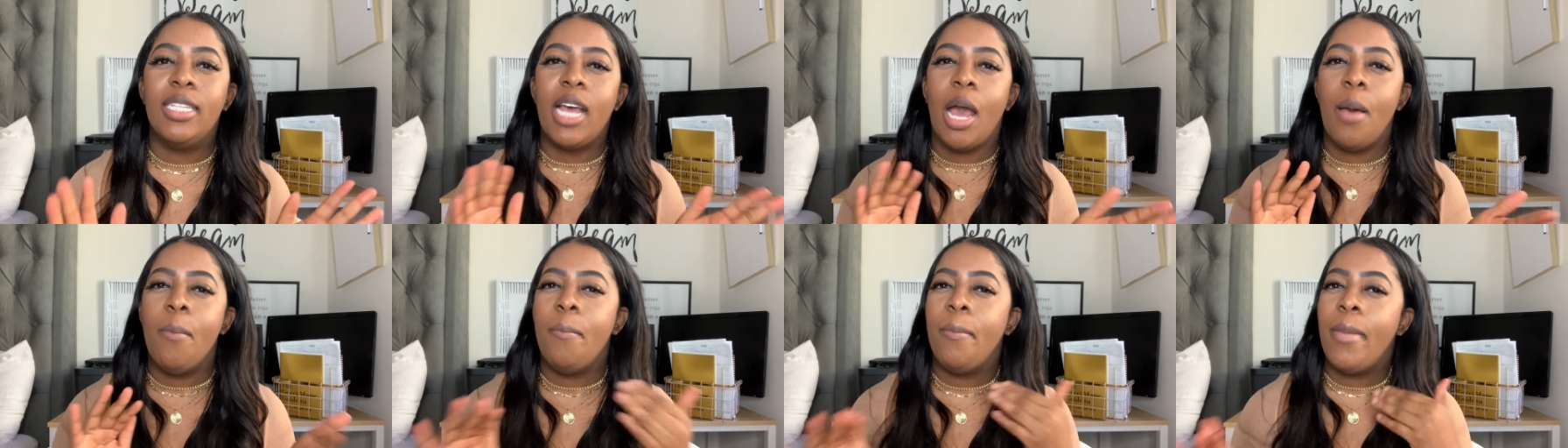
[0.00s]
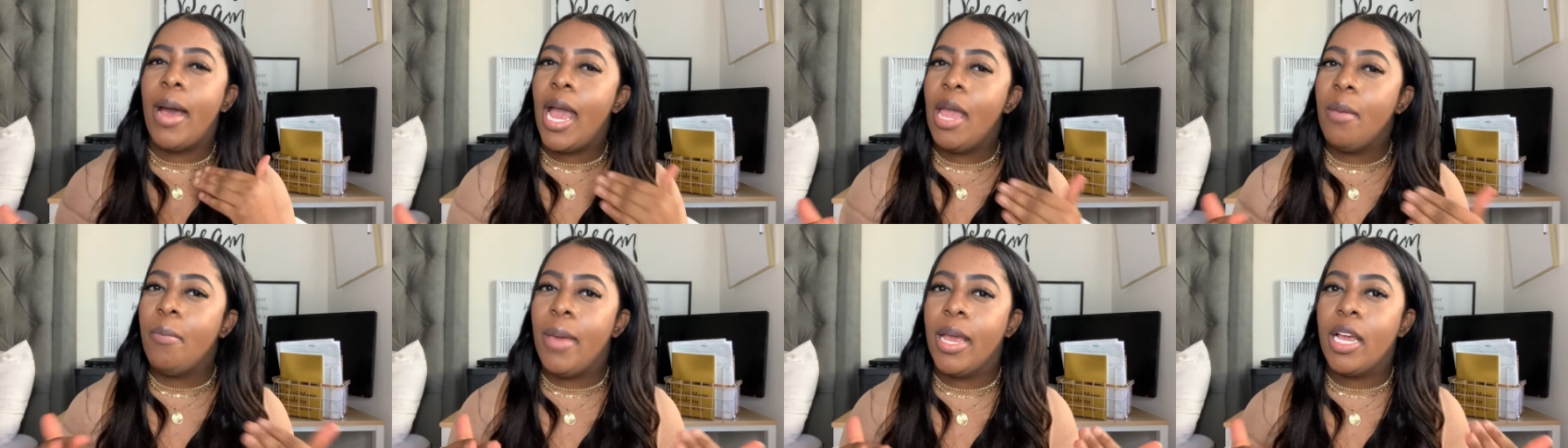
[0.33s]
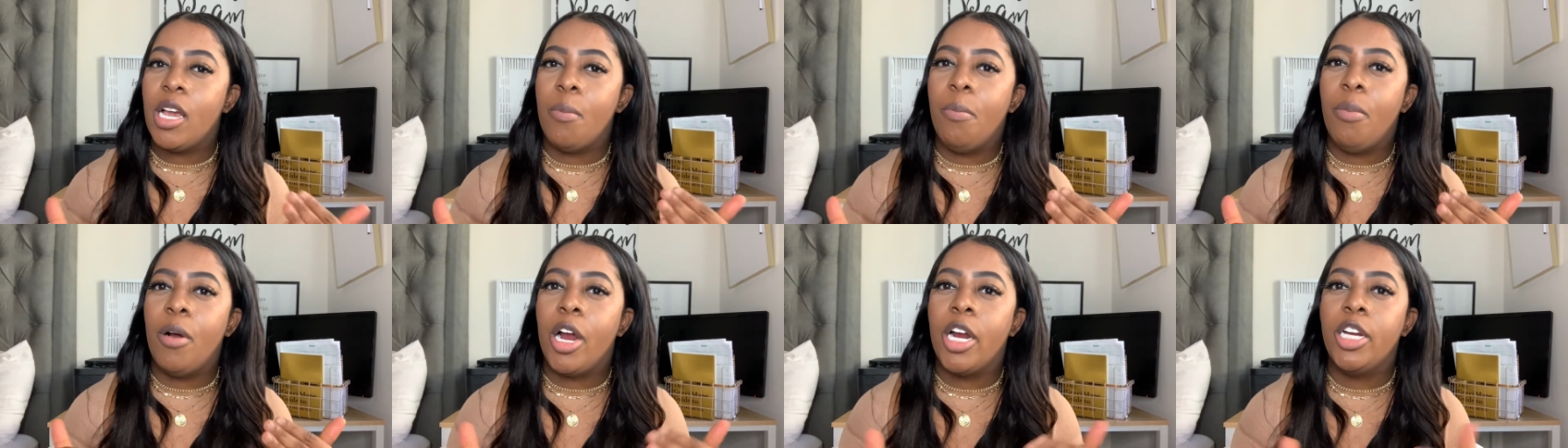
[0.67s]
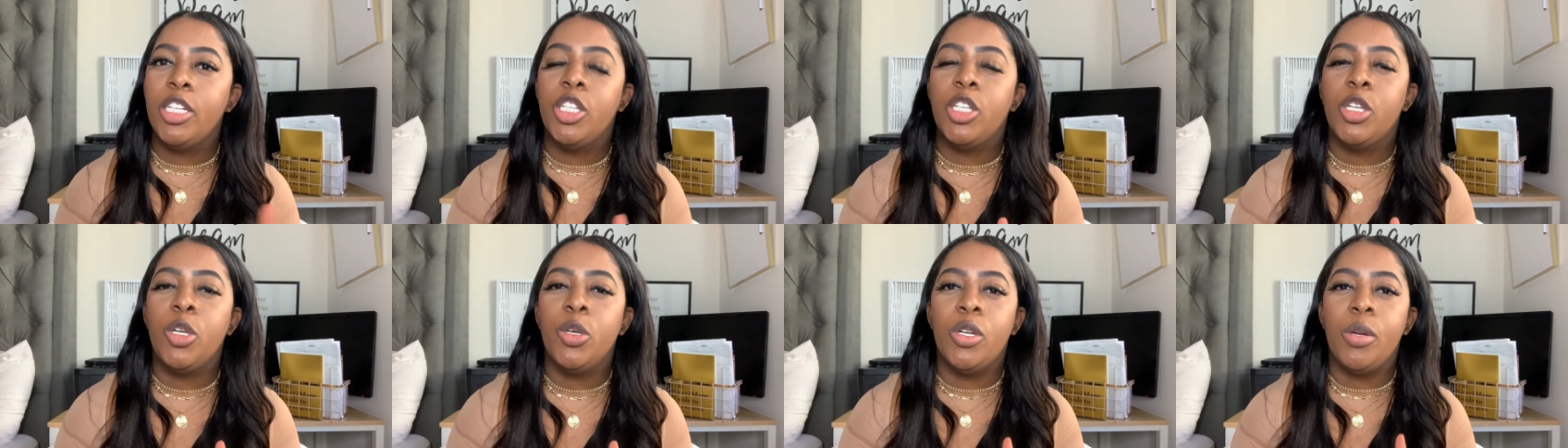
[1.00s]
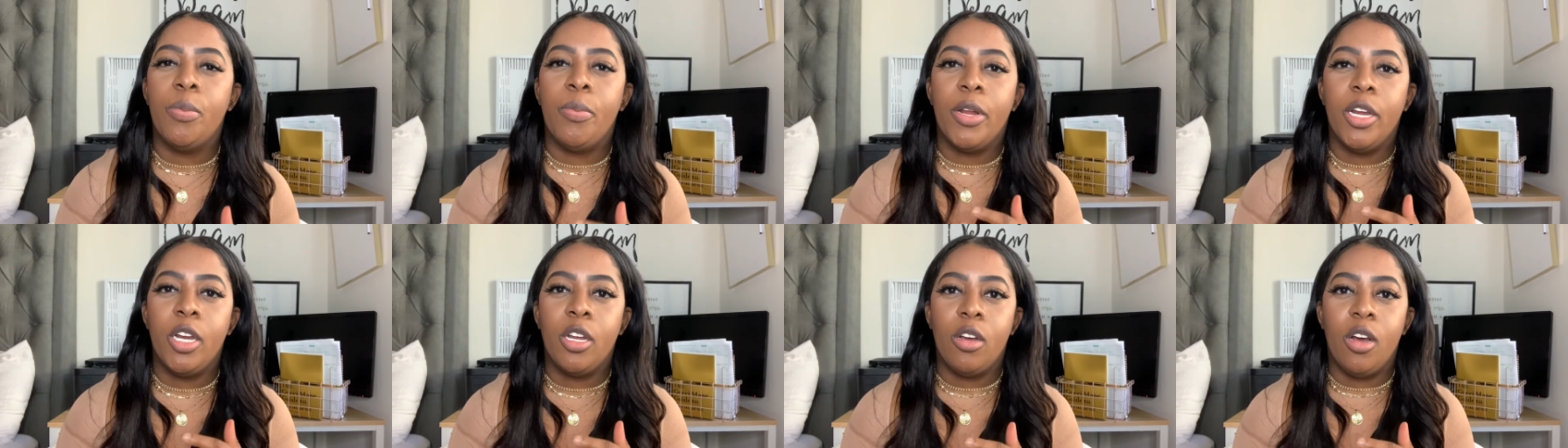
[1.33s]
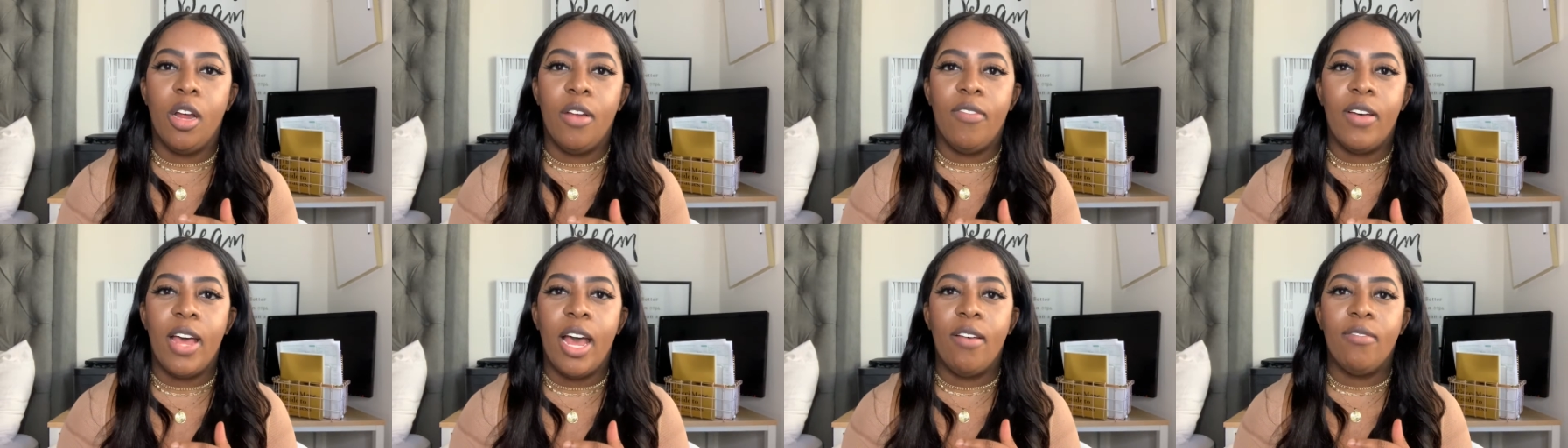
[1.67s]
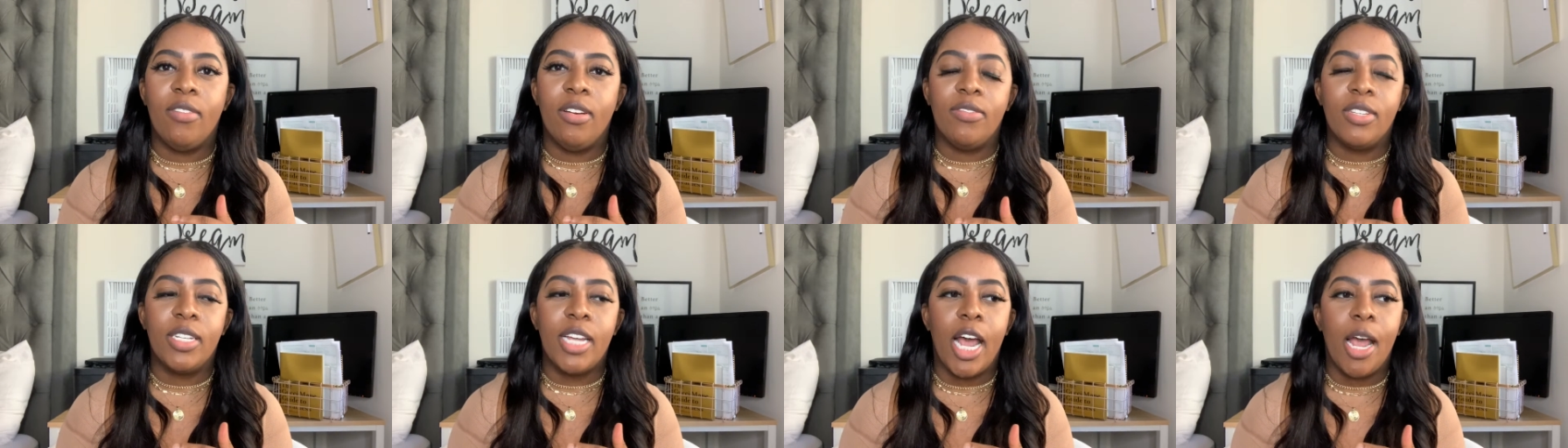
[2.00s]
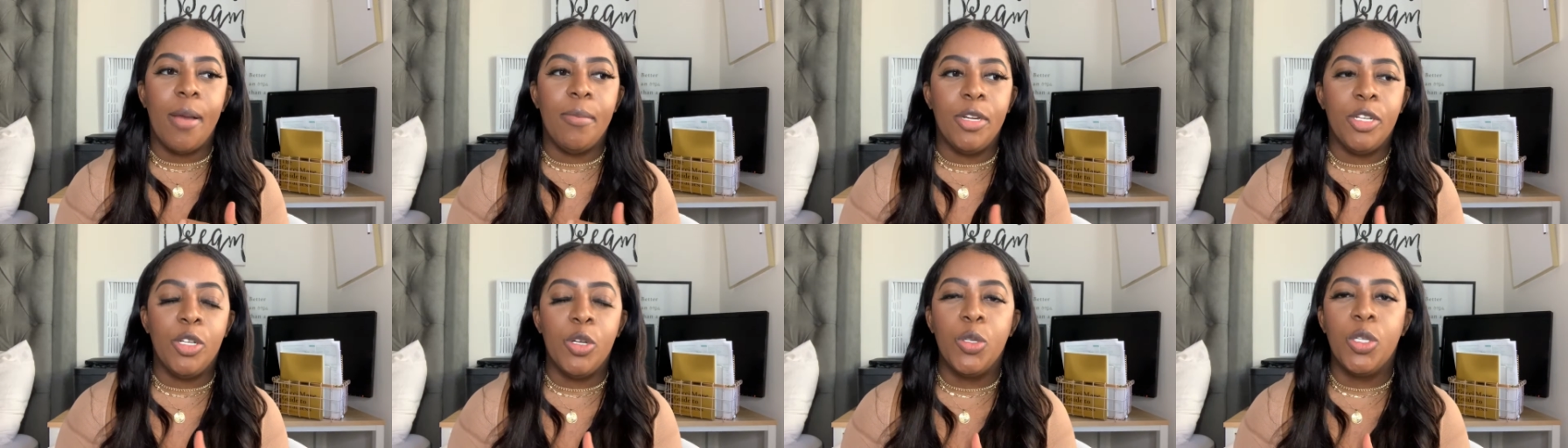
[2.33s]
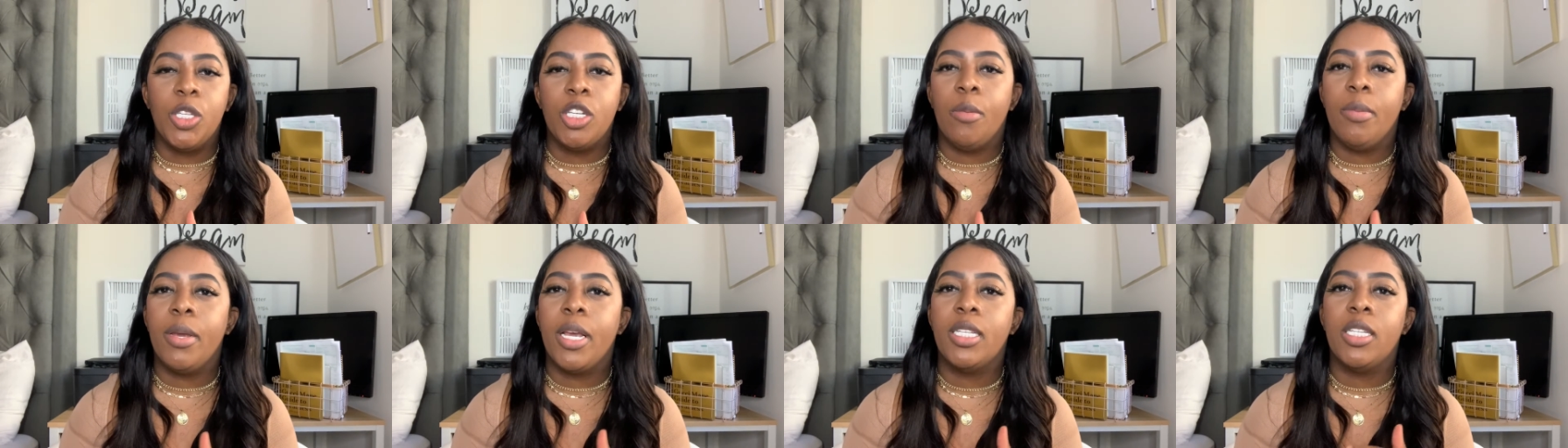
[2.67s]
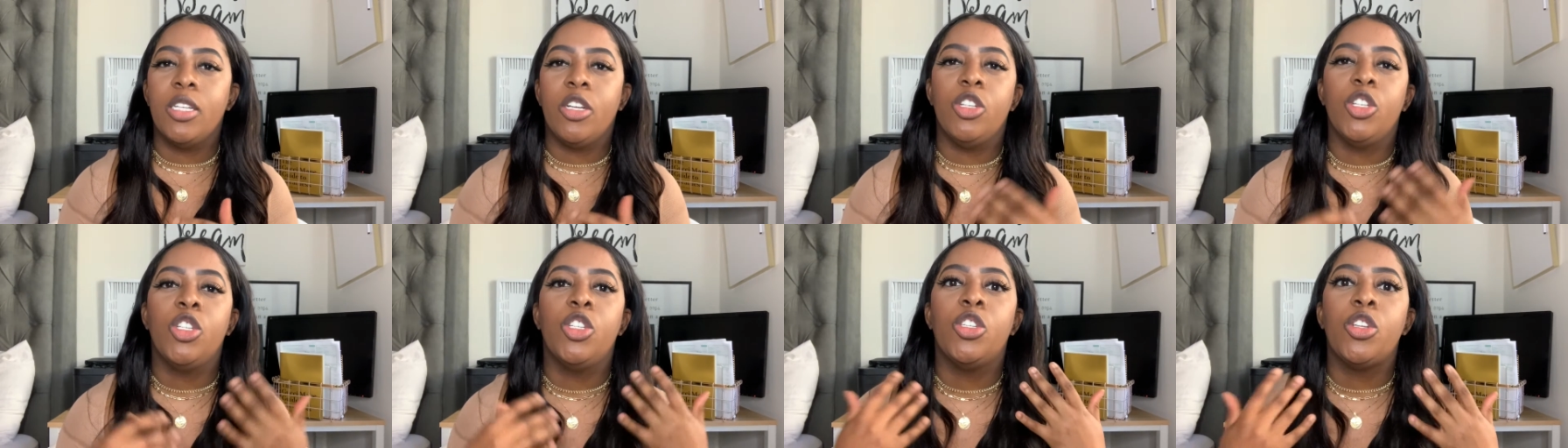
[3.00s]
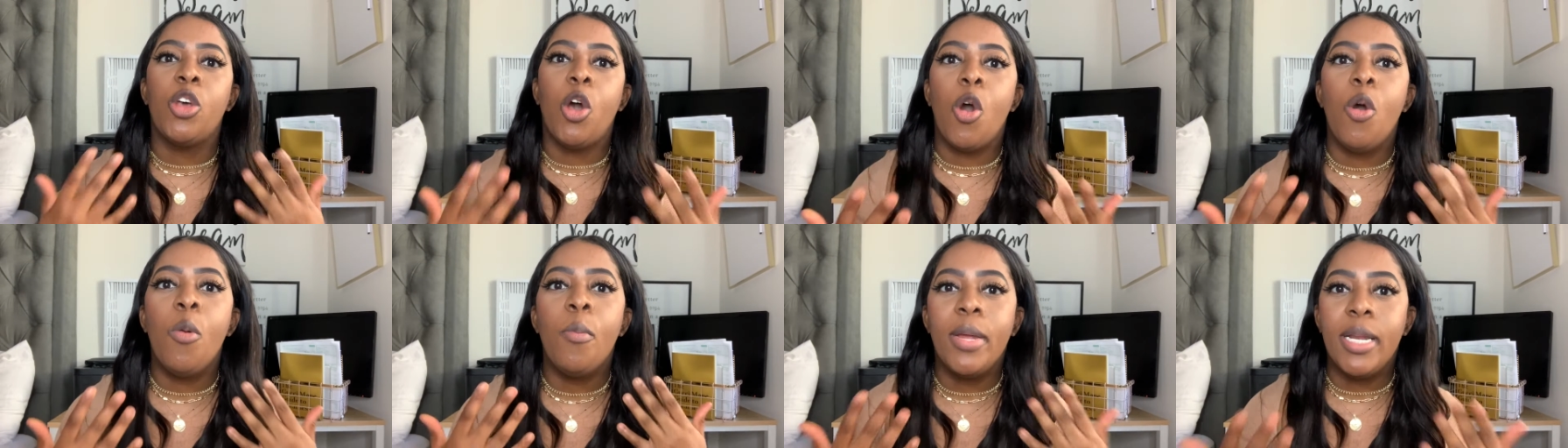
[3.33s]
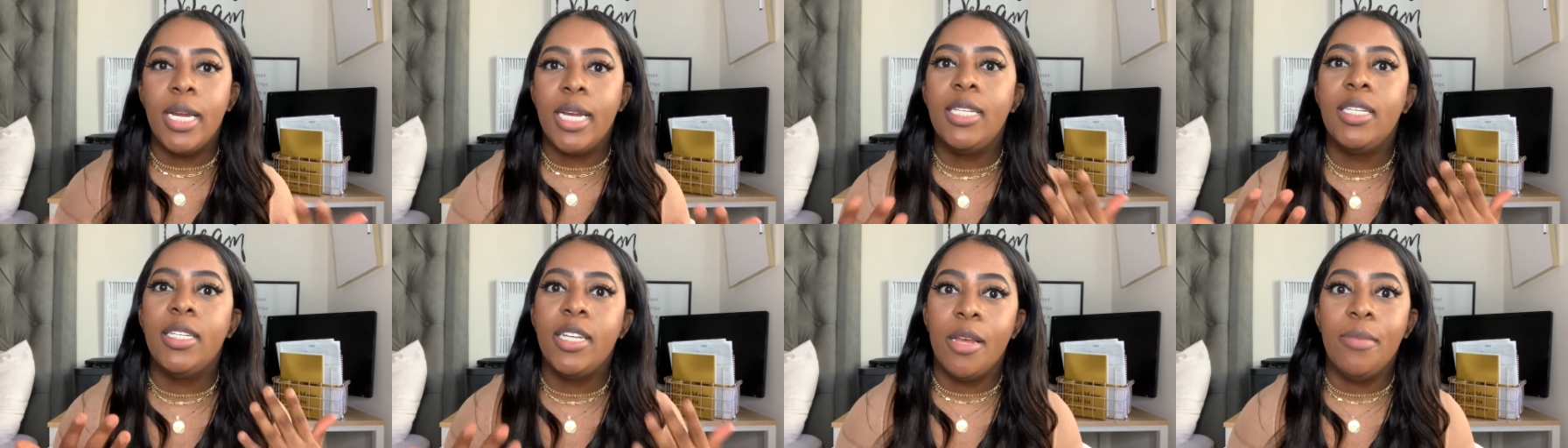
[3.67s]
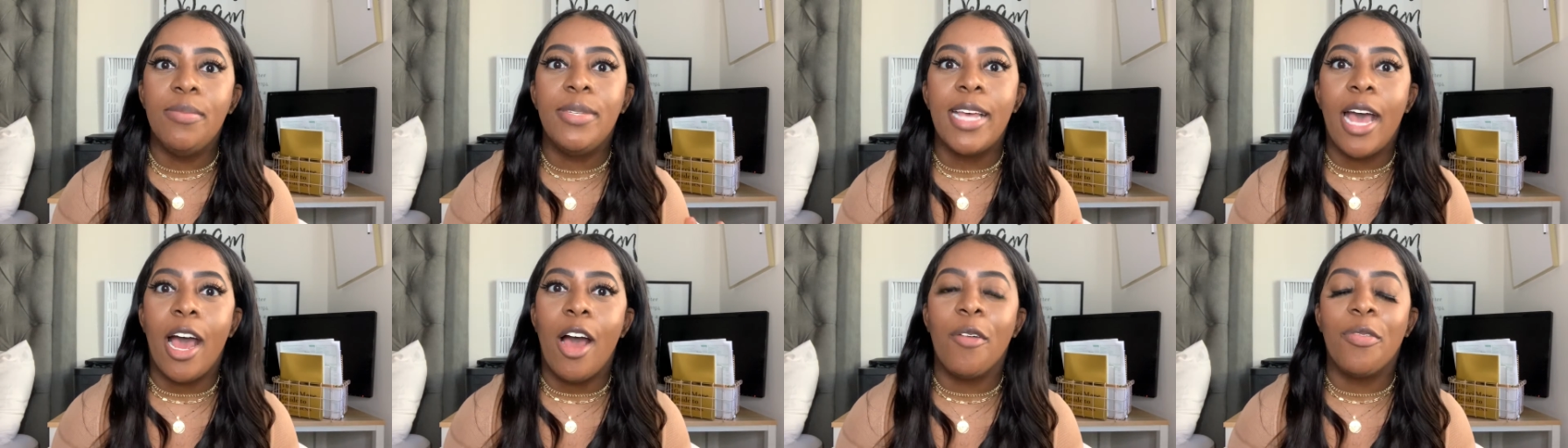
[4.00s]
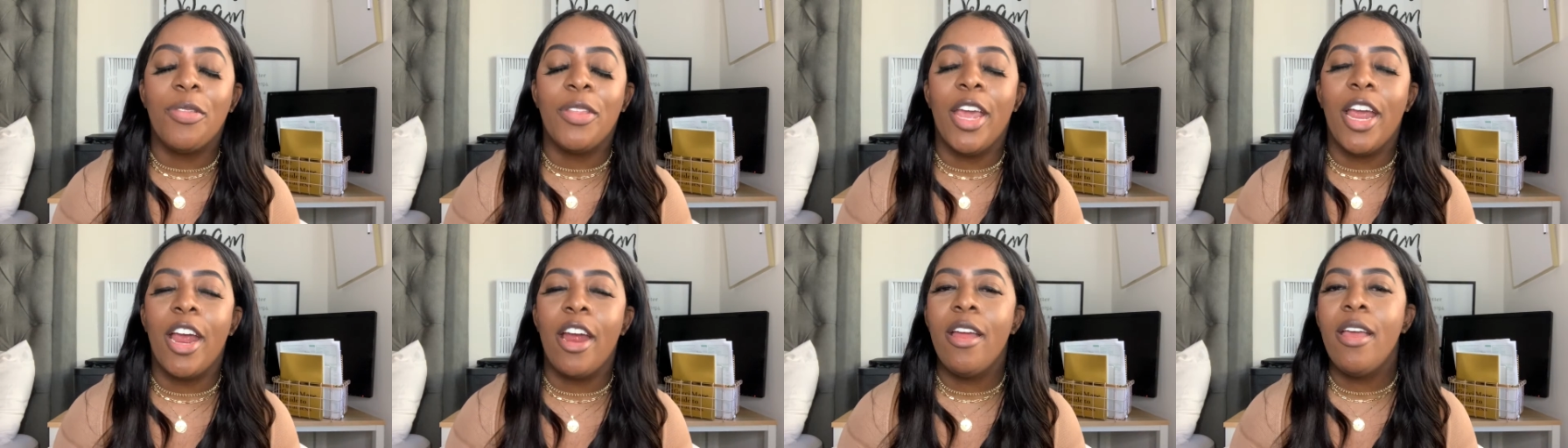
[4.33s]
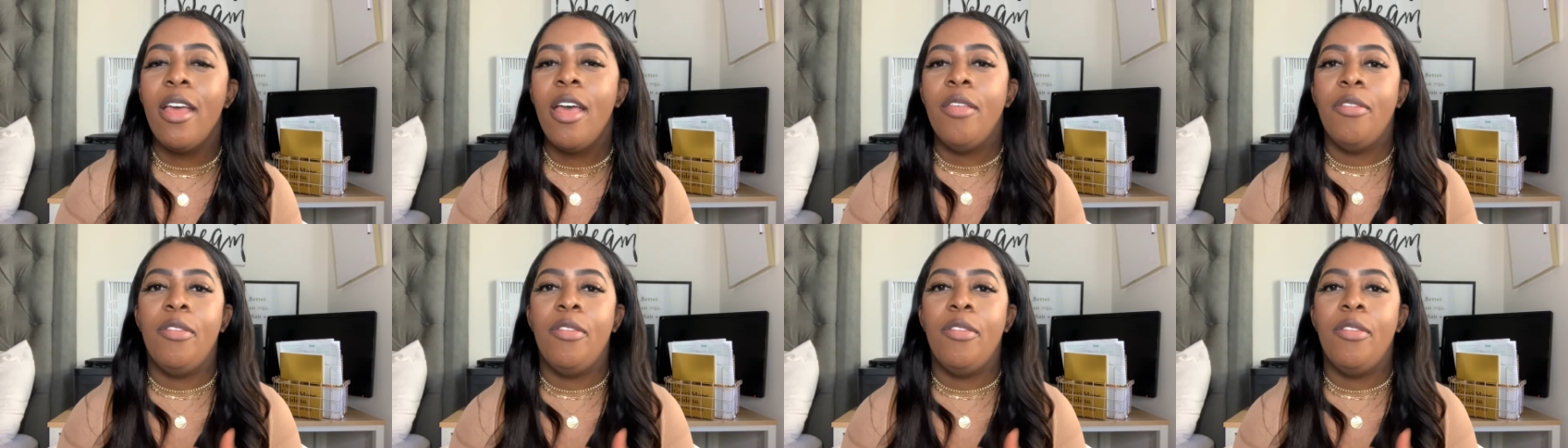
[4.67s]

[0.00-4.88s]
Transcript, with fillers: I might make a part two depending on if I have enough time to do so because there's so many tips out there